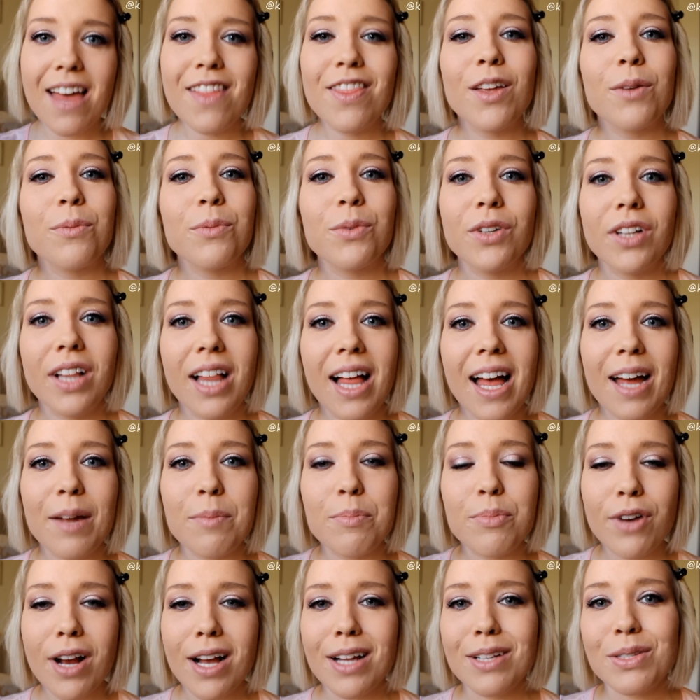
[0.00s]
and then we'll
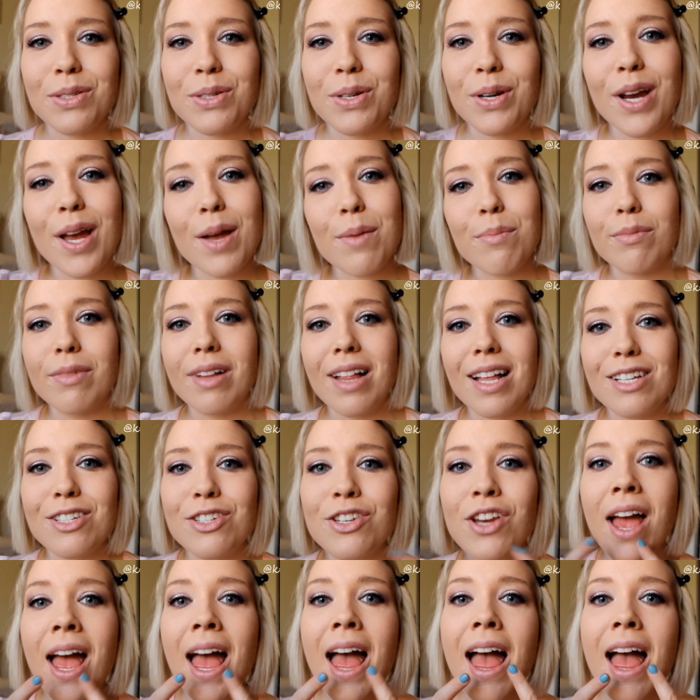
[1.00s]
add bronzer and blush